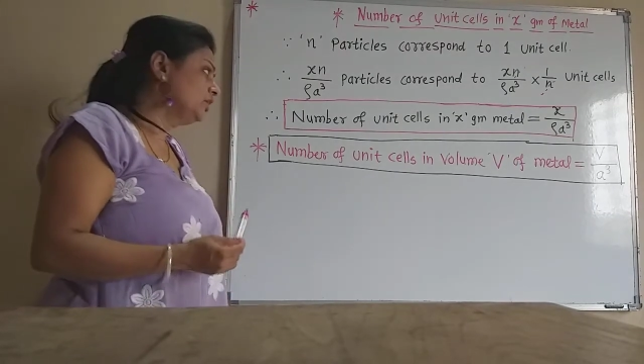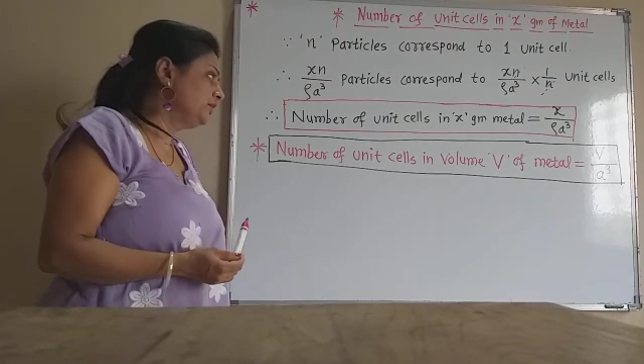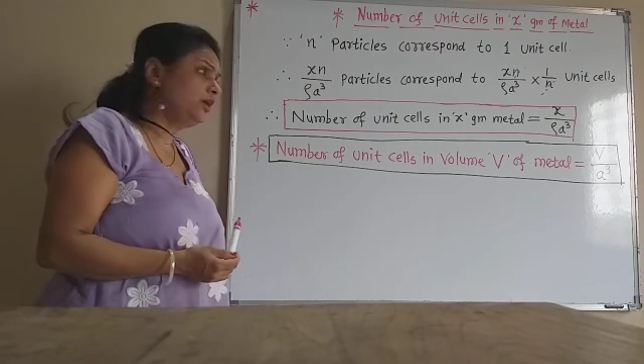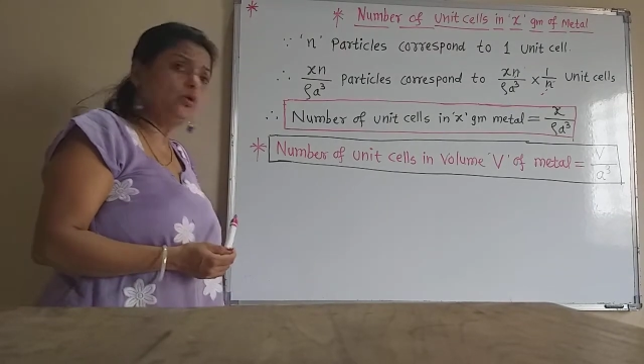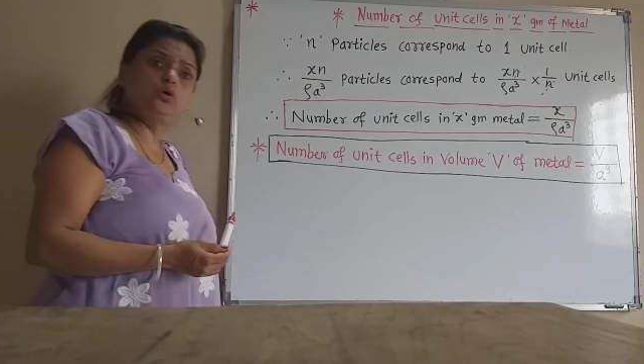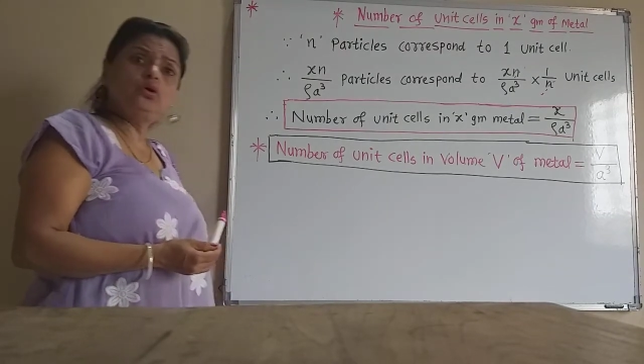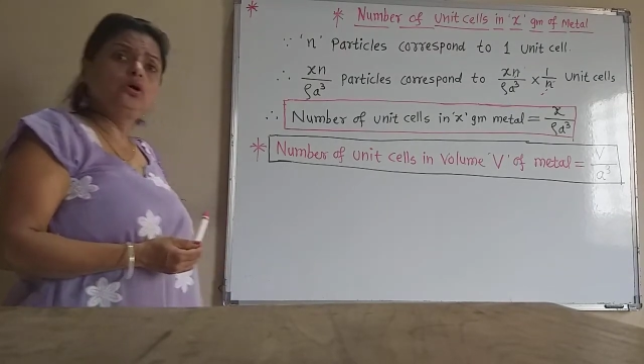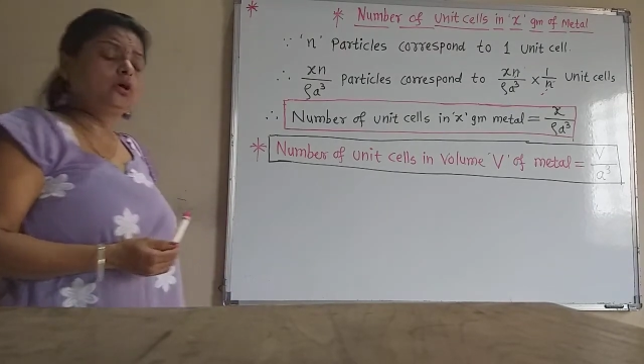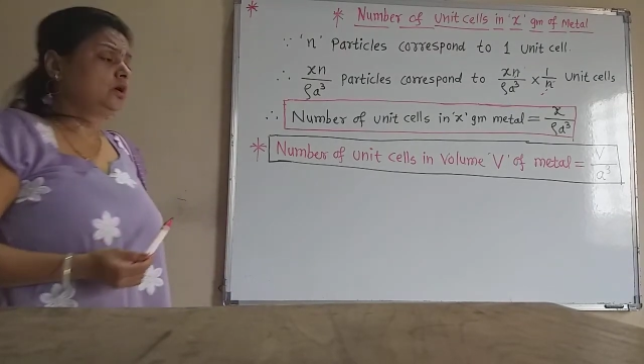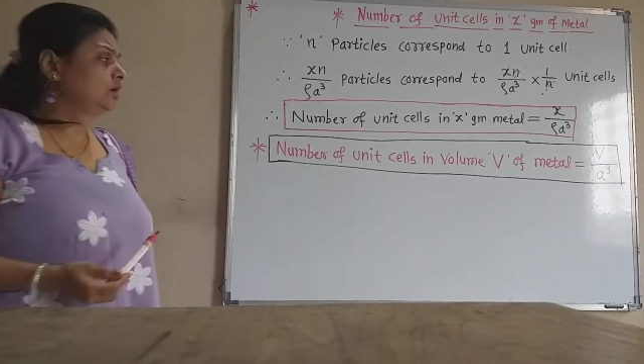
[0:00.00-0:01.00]
Now
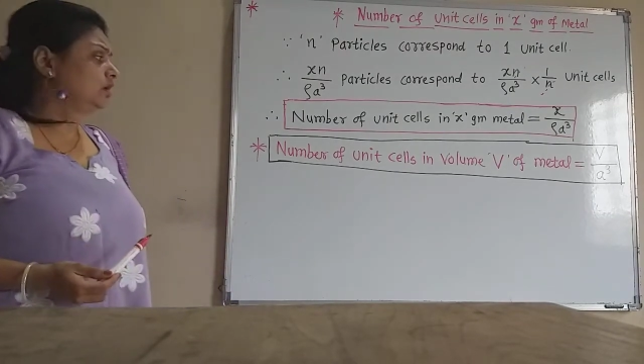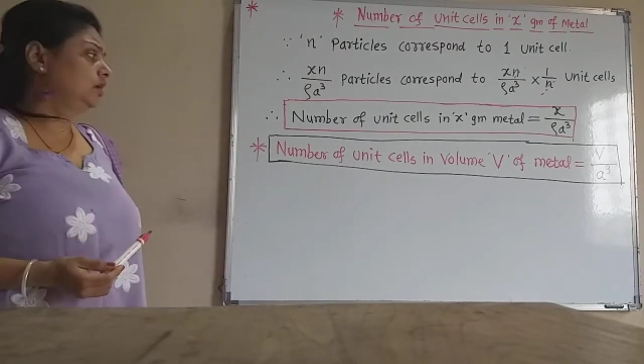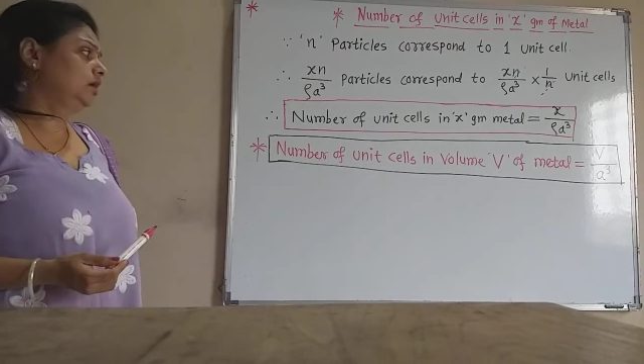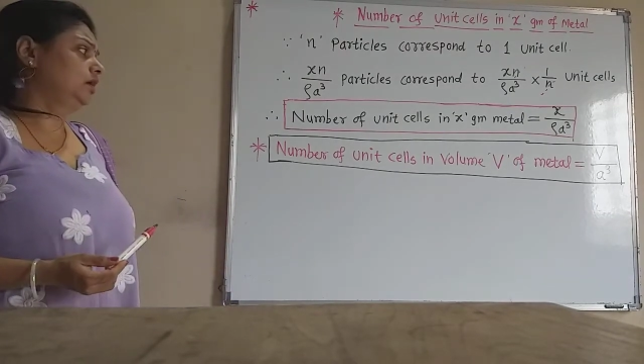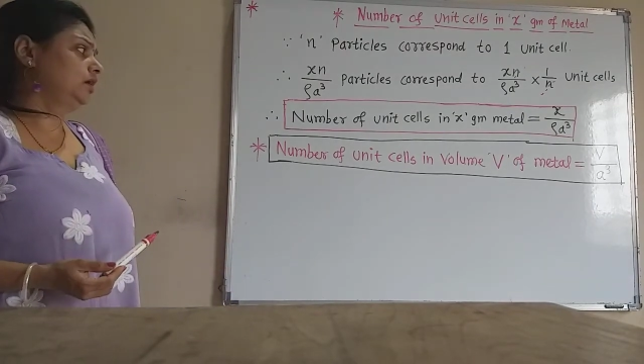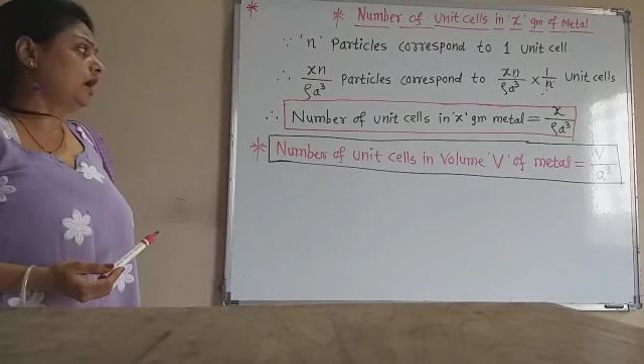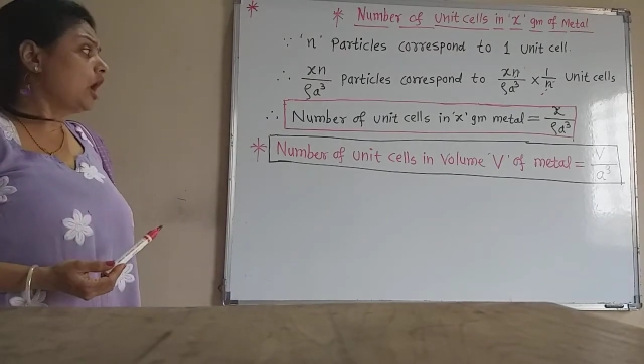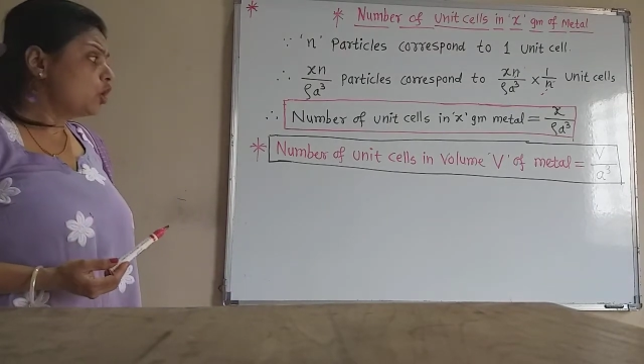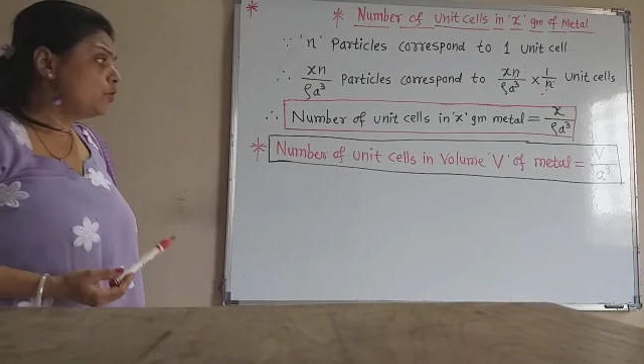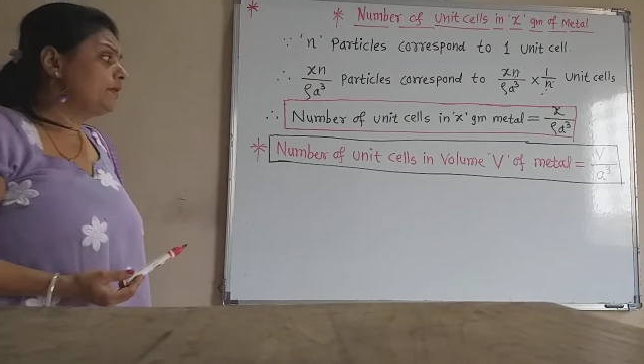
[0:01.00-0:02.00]

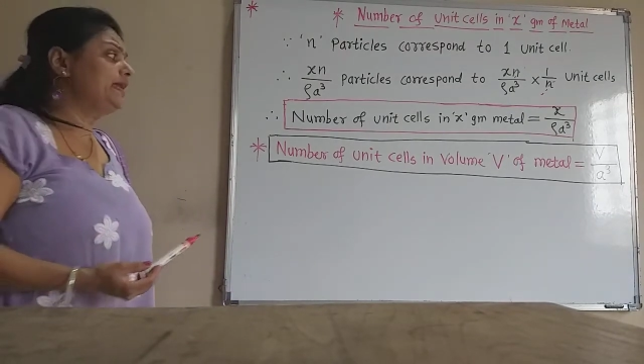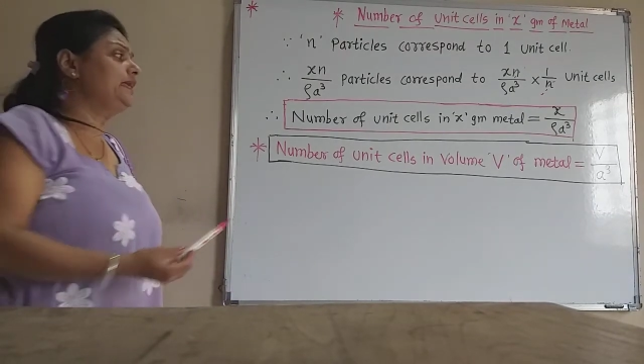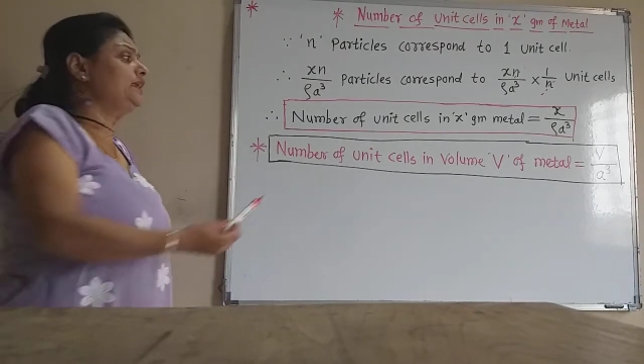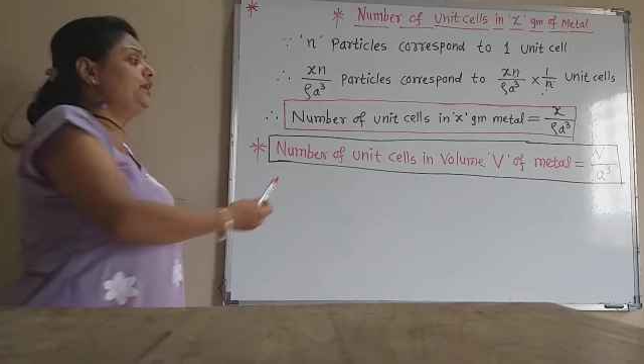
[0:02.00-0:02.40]
how many